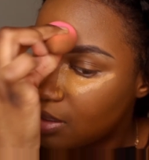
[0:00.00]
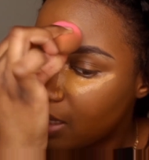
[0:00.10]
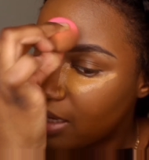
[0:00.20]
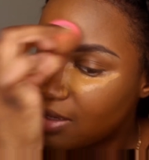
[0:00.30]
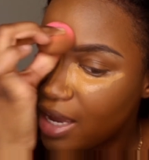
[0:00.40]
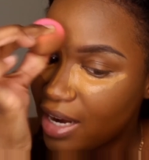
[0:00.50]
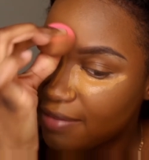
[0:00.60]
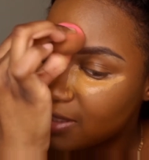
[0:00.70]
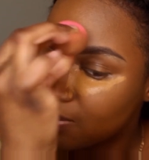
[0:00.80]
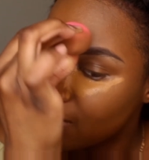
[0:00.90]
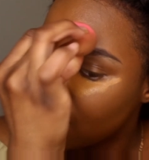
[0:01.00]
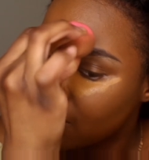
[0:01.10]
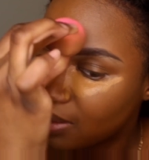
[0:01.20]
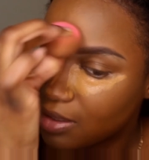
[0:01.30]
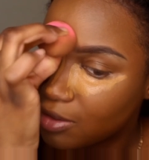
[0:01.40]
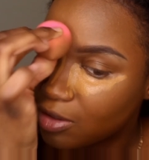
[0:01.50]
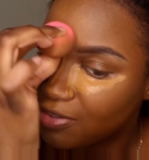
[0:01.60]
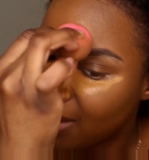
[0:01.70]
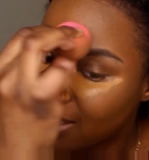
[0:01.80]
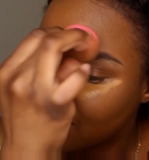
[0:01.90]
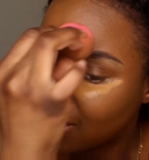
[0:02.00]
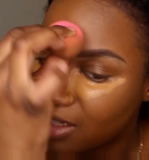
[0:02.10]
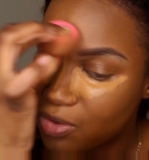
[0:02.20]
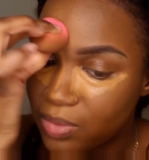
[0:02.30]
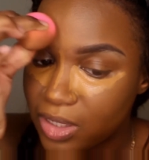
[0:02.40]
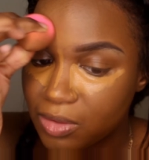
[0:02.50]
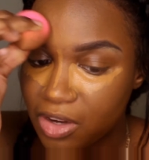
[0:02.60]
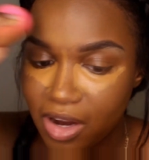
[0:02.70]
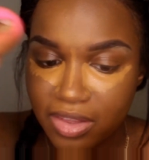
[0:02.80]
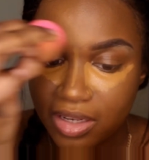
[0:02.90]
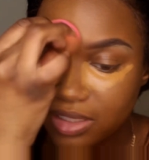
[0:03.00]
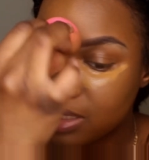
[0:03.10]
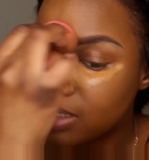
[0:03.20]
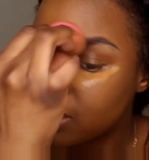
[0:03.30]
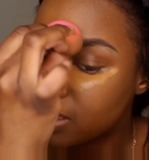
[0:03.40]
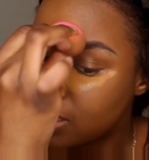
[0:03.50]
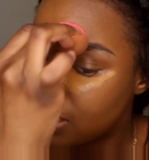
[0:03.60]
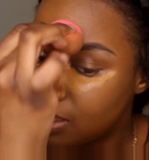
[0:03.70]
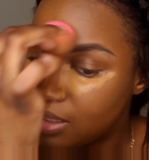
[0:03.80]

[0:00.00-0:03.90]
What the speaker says: yeah, you kind of have to work with it a little faster than you would your other concealers.